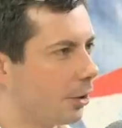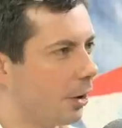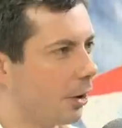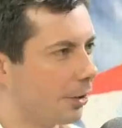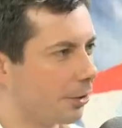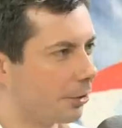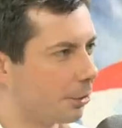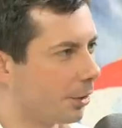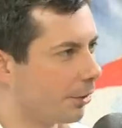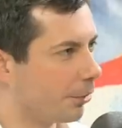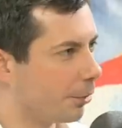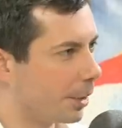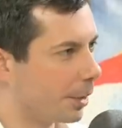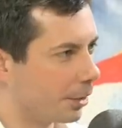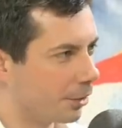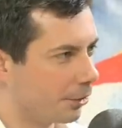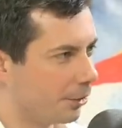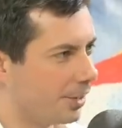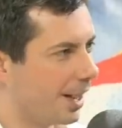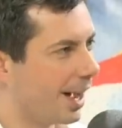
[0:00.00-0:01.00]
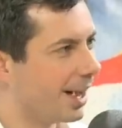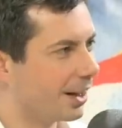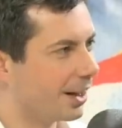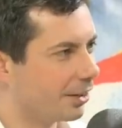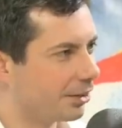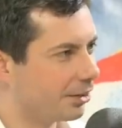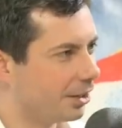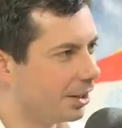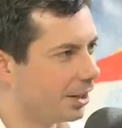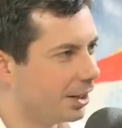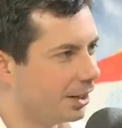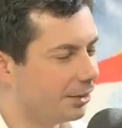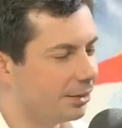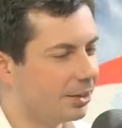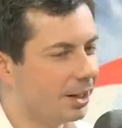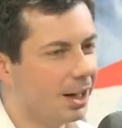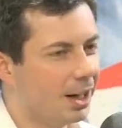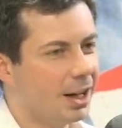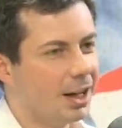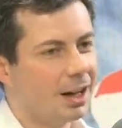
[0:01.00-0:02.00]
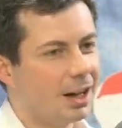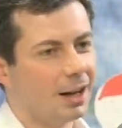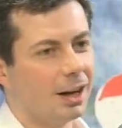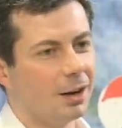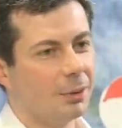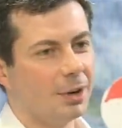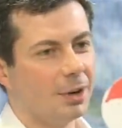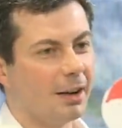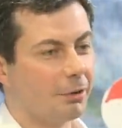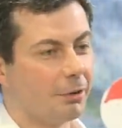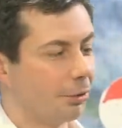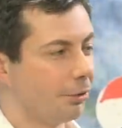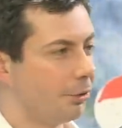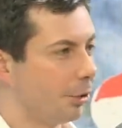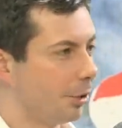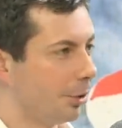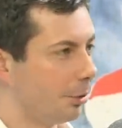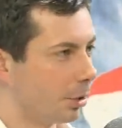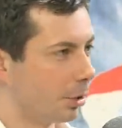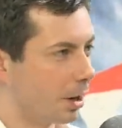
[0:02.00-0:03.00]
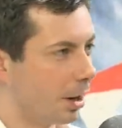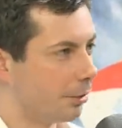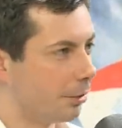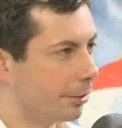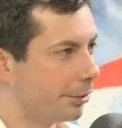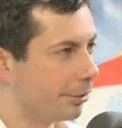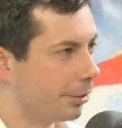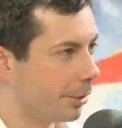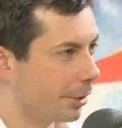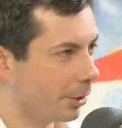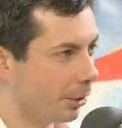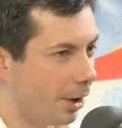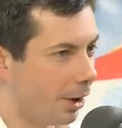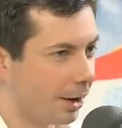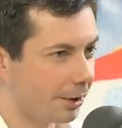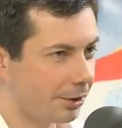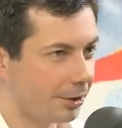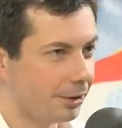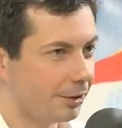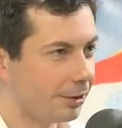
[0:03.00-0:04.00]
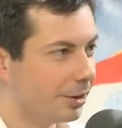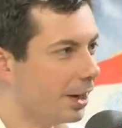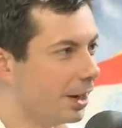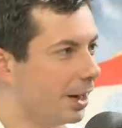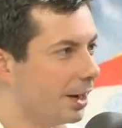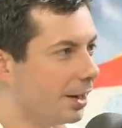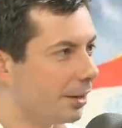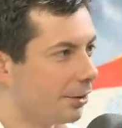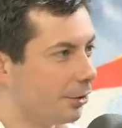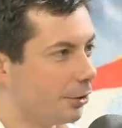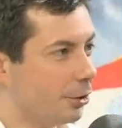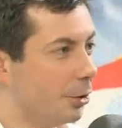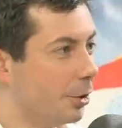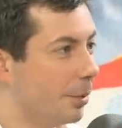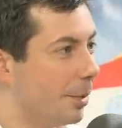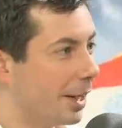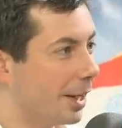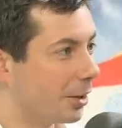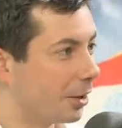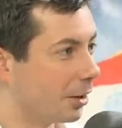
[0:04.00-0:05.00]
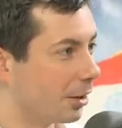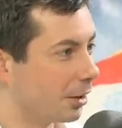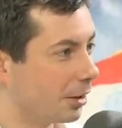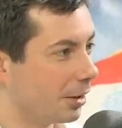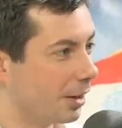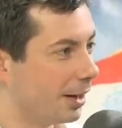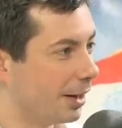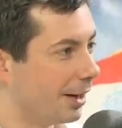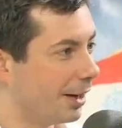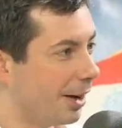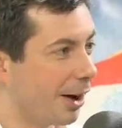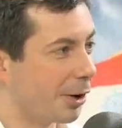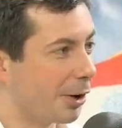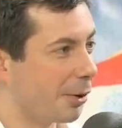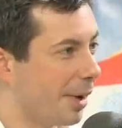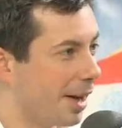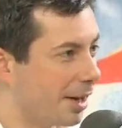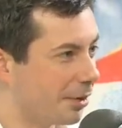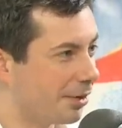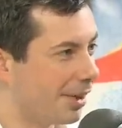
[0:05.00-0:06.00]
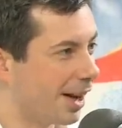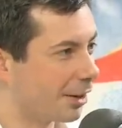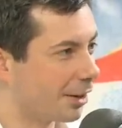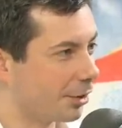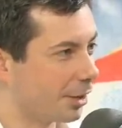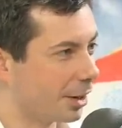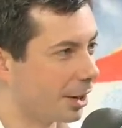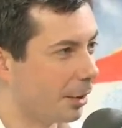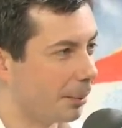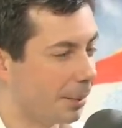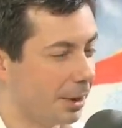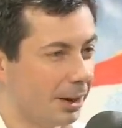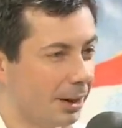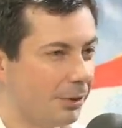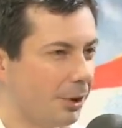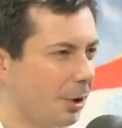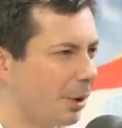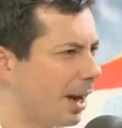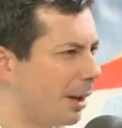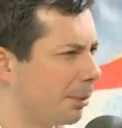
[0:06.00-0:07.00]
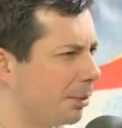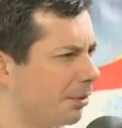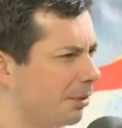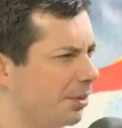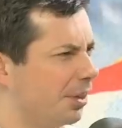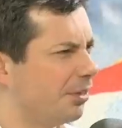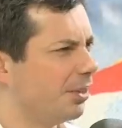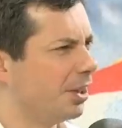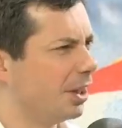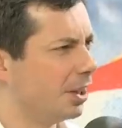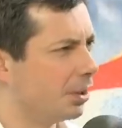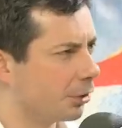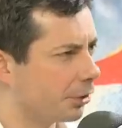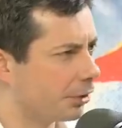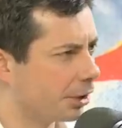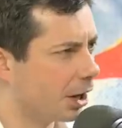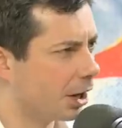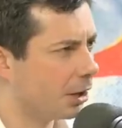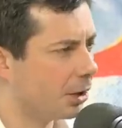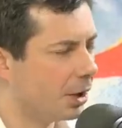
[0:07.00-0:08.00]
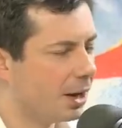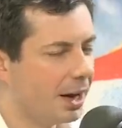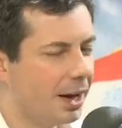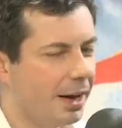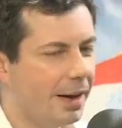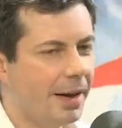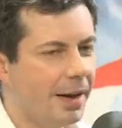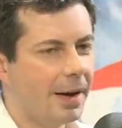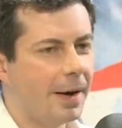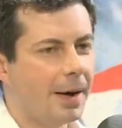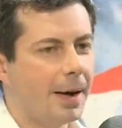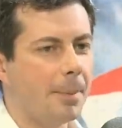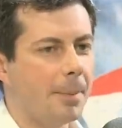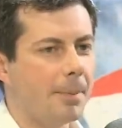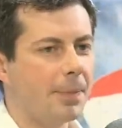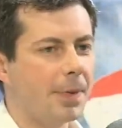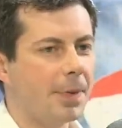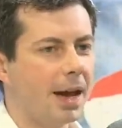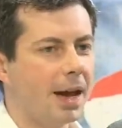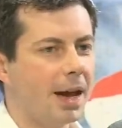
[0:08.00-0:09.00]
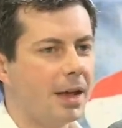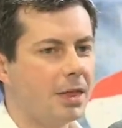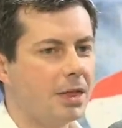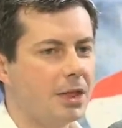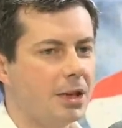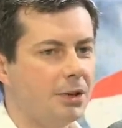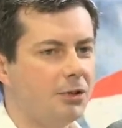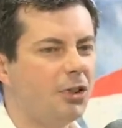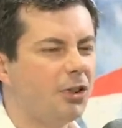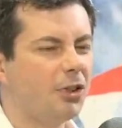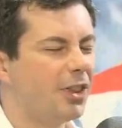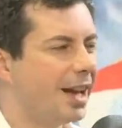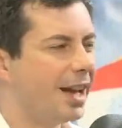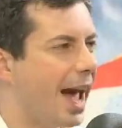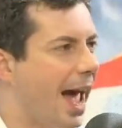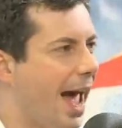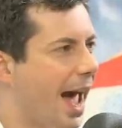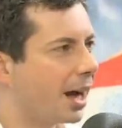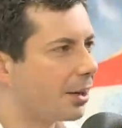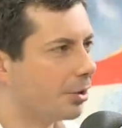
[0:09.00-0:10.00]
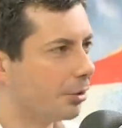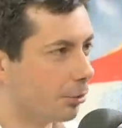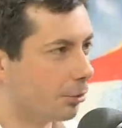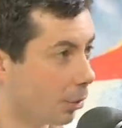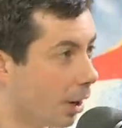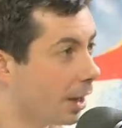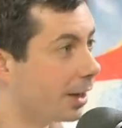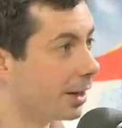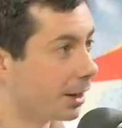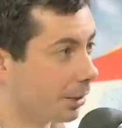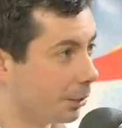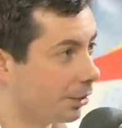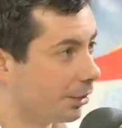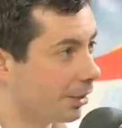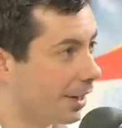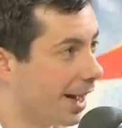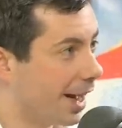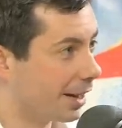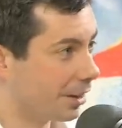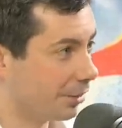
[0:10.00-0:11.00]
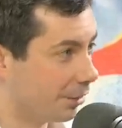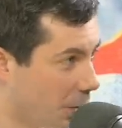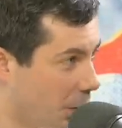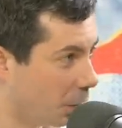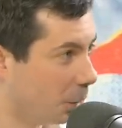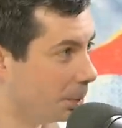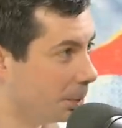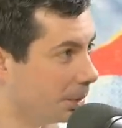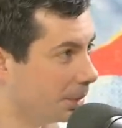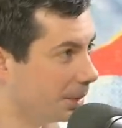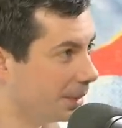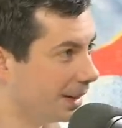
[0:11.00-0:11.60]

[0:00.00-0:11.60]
called us one of America's dying cities. Uh, we'd never fully recovered from the loss of Studebaker uh, Auto Manufacturing Company, even though it happened 50 years ago. Um, and the, just the act of running was an act of hope